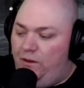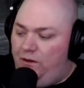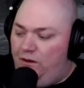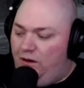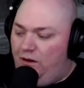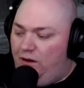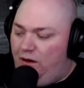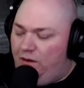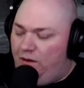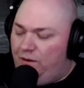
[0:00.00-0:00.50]

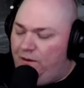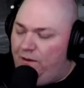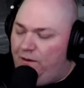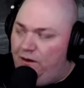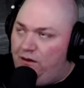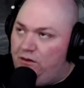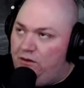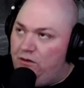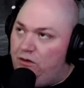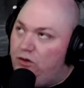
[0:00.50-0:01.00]

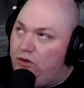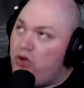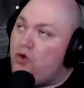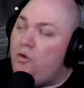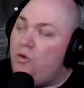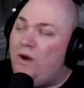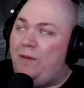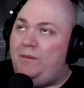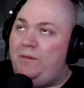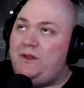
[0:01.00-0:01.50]
the new
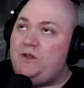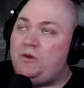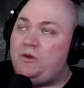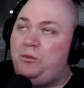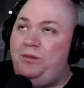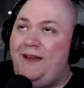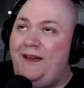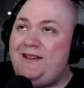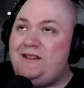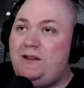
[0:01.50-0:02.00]
weapons
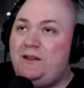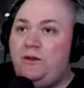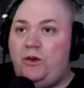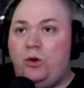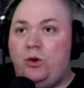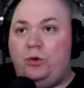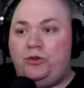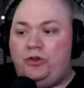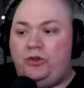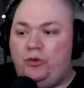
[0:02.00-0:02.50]
replacing the
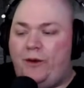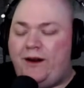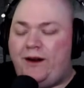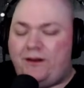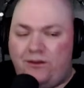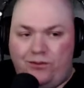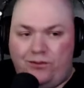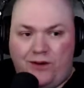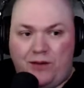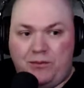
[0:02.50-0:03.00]
old
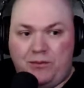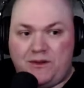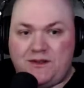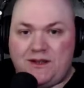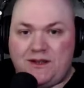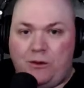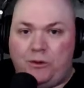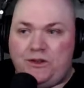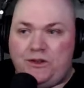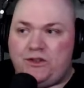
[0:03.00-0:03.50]
directive weapons
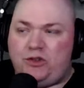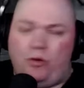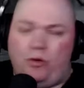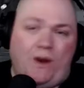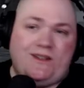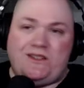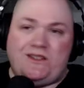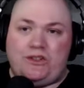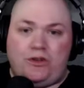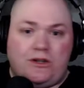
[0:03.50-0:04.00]
that were just
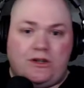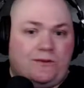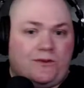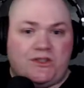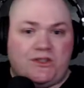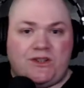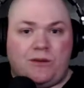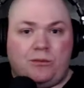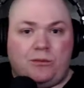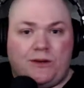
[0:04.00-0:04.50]
twice as good for
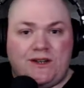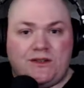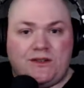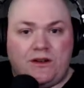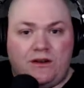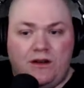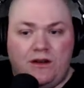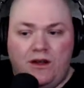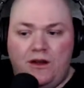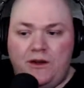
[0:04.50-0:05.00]
some
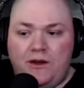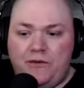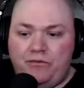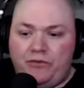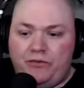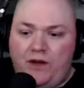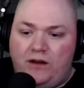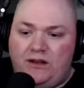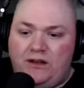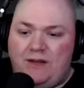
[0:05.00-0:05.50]
reason,
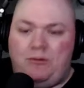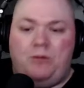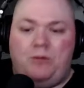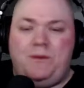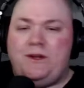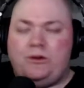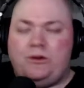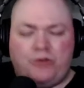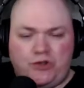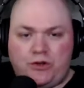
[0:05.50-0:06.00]
a double
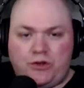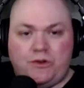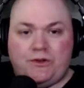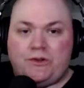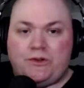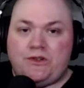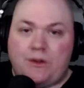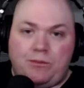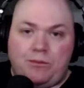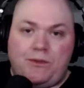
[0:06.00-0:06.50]
Beetlejuice
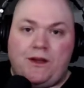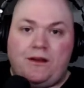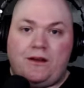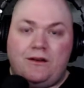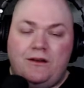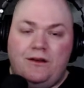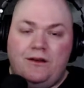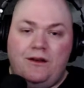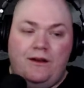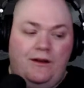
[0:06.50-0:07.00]
or something,
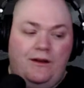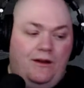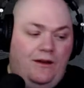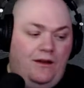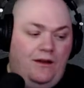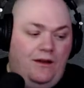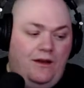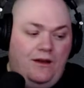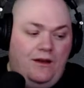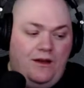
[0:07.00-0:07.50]

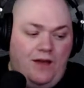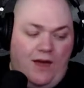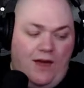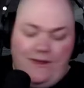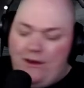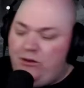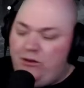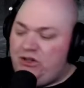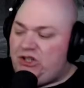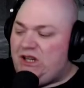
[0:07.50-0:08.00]
and
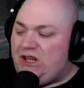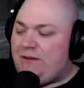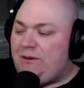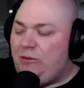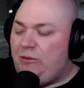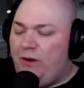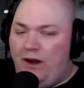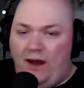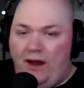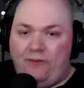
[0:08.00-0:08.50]
that would
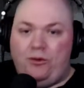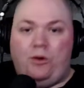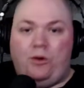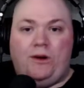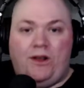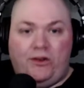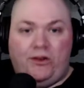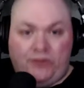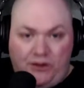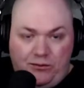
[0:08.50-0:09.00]
cheapen what
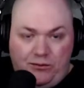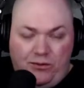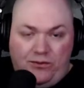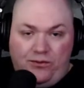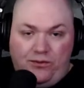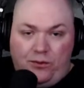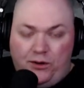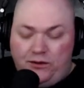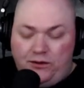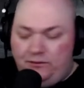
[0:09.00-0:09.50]
everyone else did
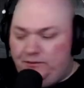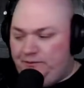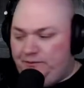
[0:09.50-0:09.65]
before.